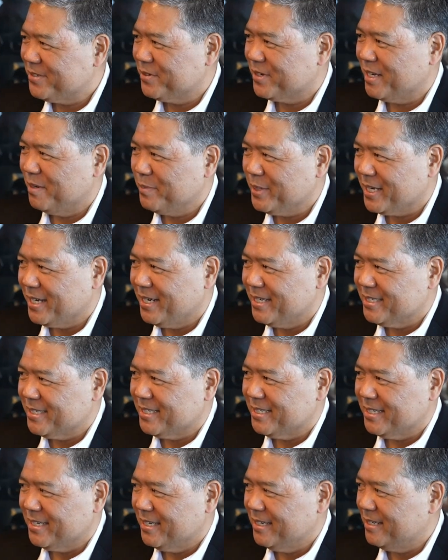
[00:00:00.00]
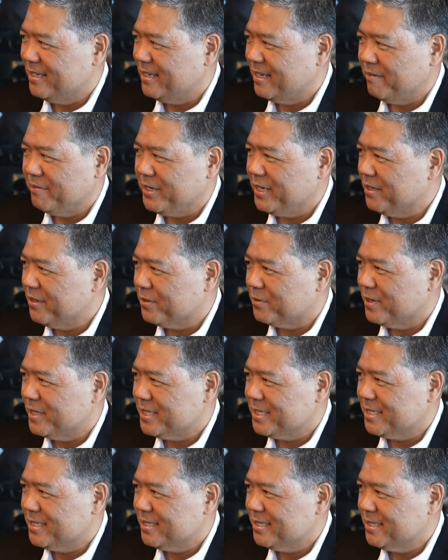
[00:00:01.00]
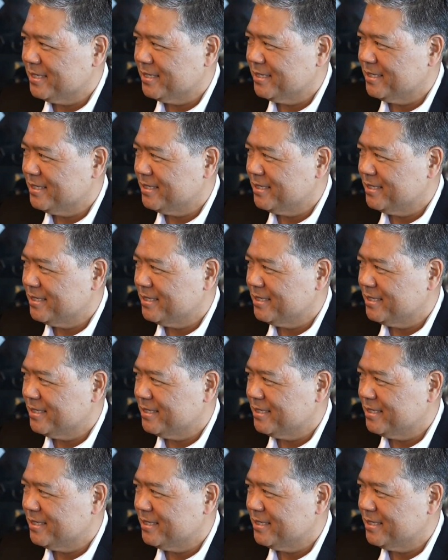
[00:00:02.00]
for coming, guys. And do you have any other questions?